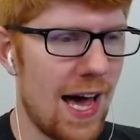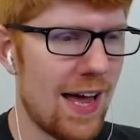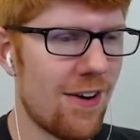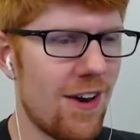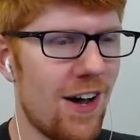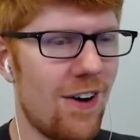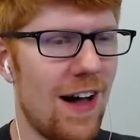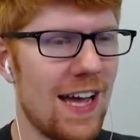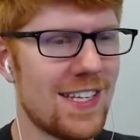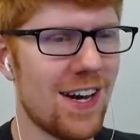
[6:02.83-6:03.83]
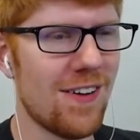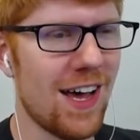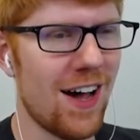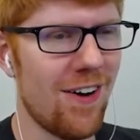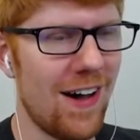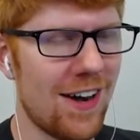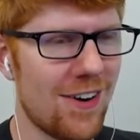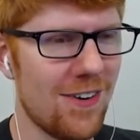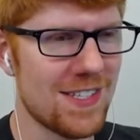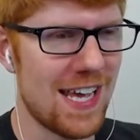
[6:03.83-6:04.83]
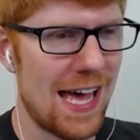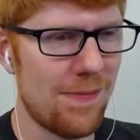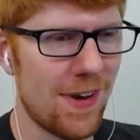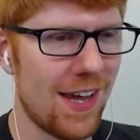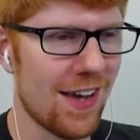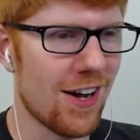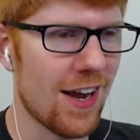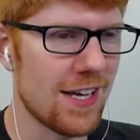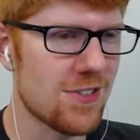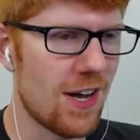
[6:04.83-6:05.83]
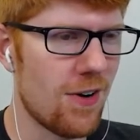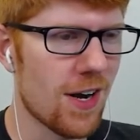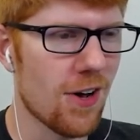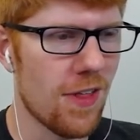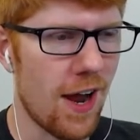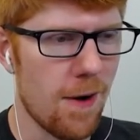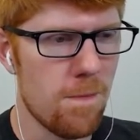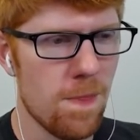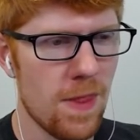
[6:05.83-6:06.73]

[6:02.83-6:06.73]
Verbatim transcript: I don't know what's happening. Okay, so I don't want to go there.